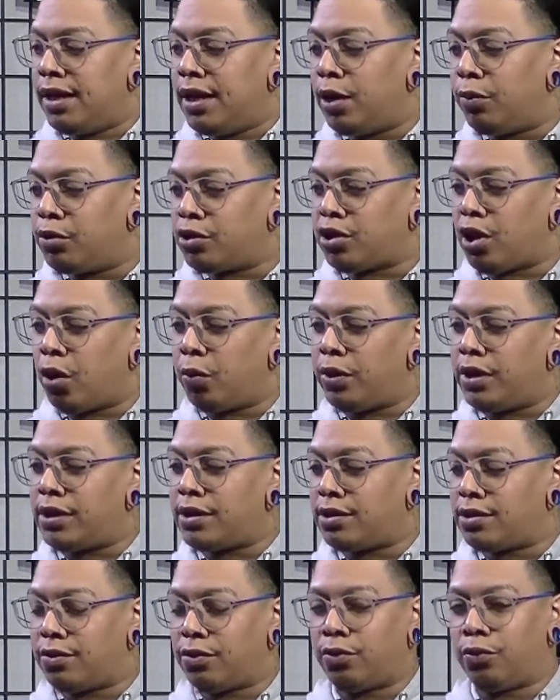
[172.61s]
it was
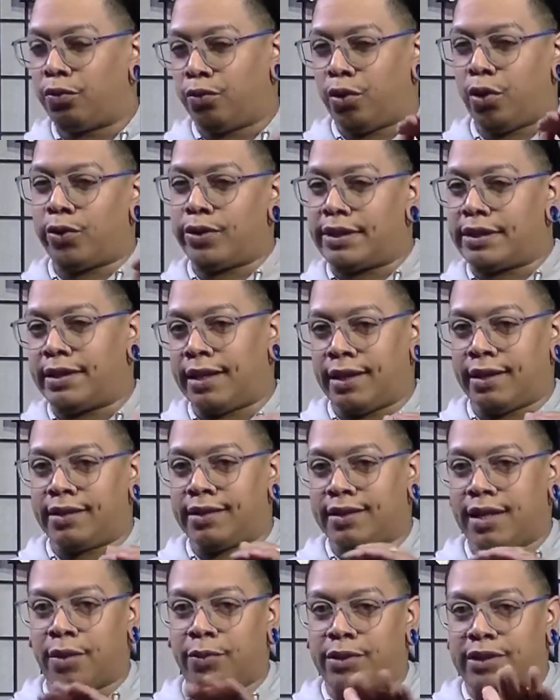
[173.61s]
always those
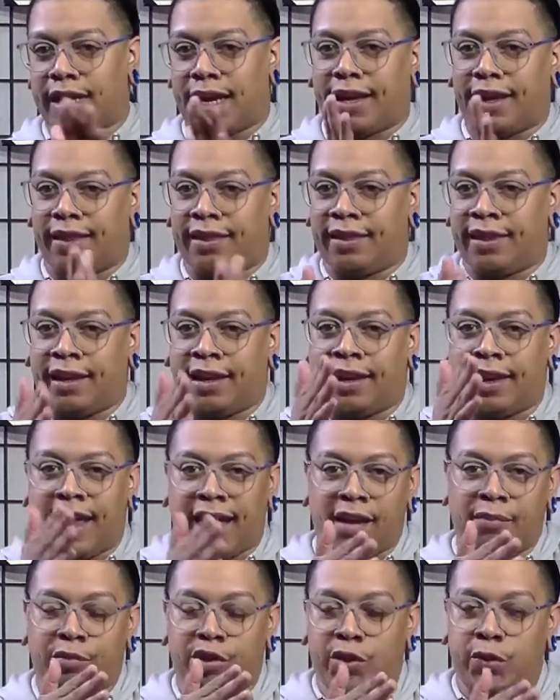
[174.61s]
things that was like a thin
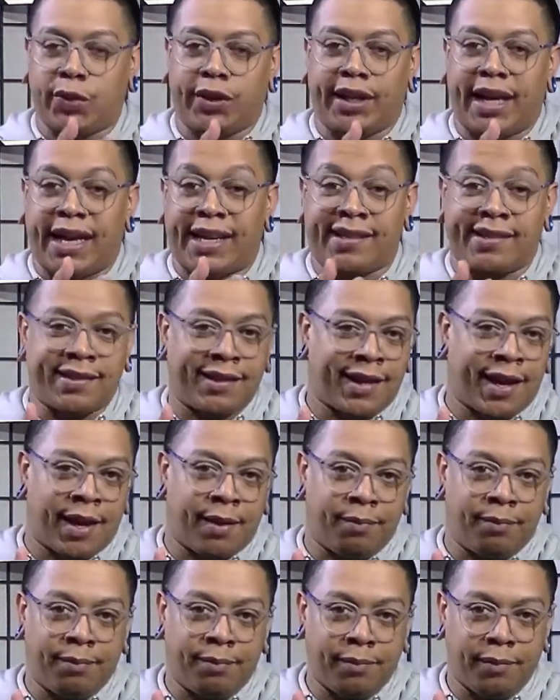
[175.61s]
line between
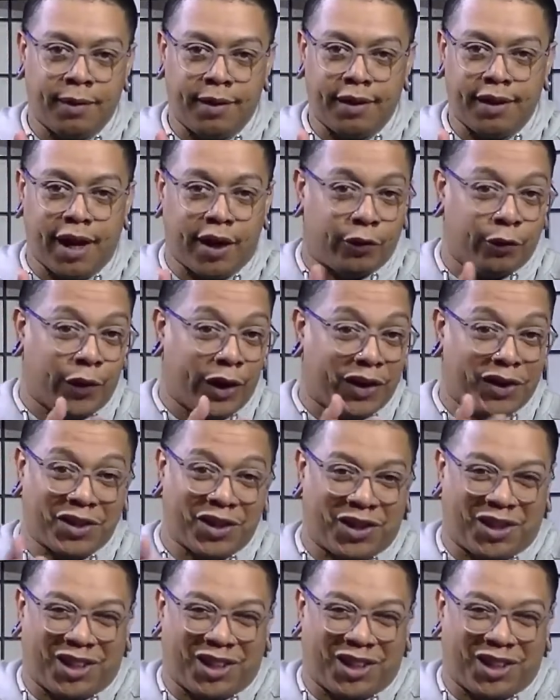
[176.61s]
S&M and regular